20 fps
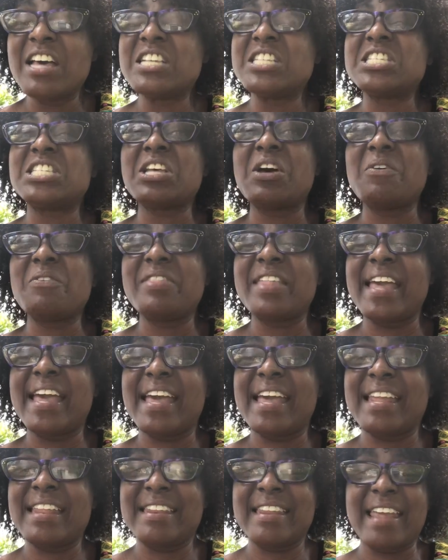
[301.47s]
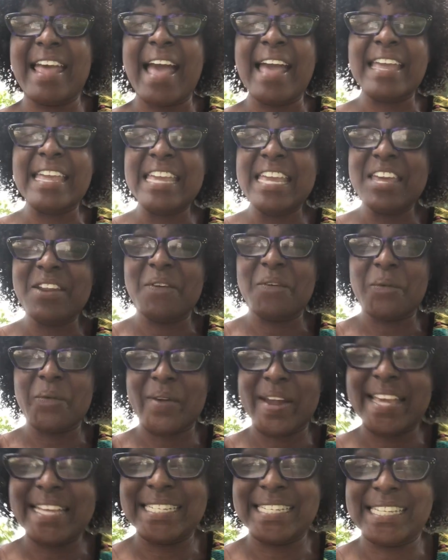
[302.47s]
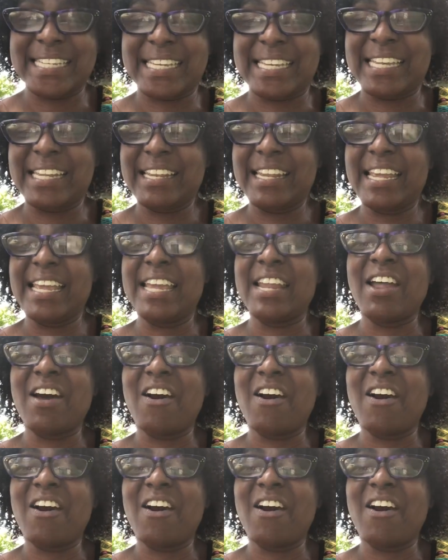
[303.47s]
so that I can get arrested and